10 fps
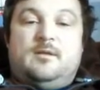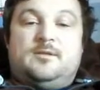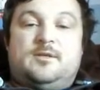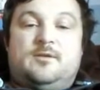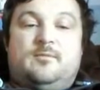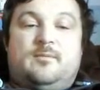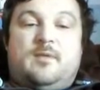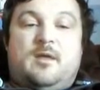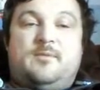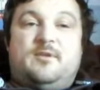So
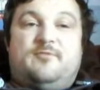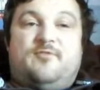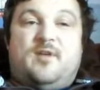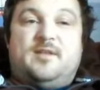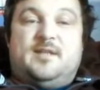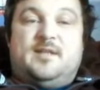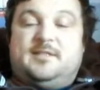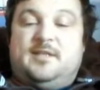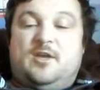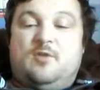I'm going to find an
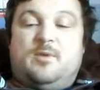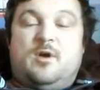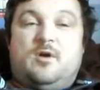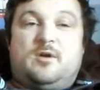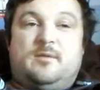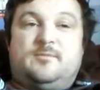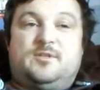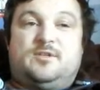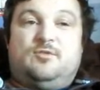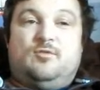SEO blog. I'm
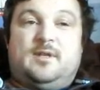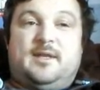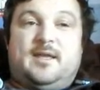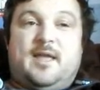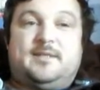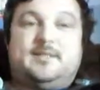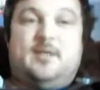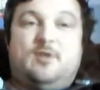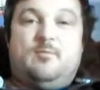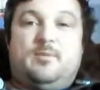just googling
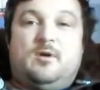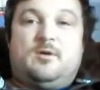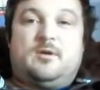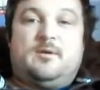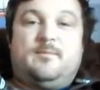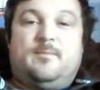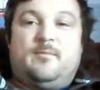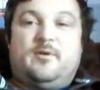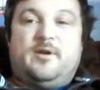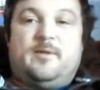SEO blog,
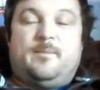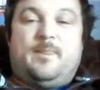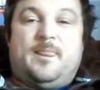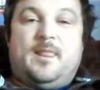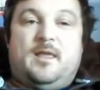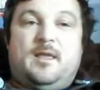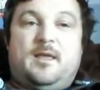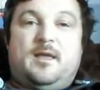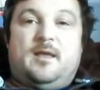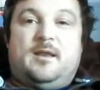right?
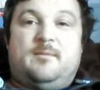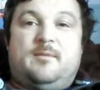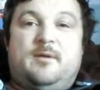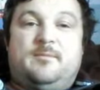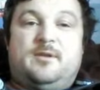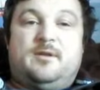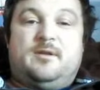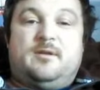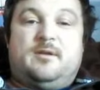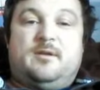And I'm I'm going
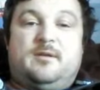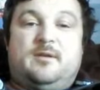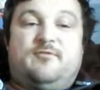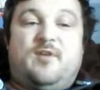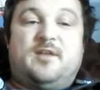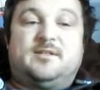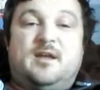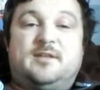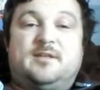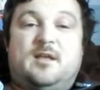to I'm going to find a
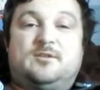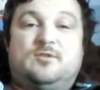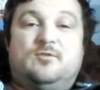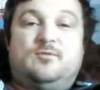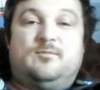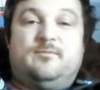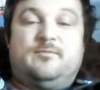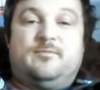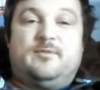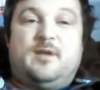nice article
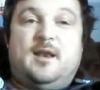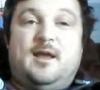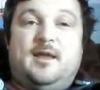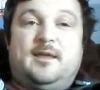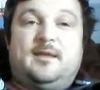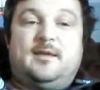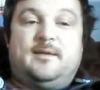that I like.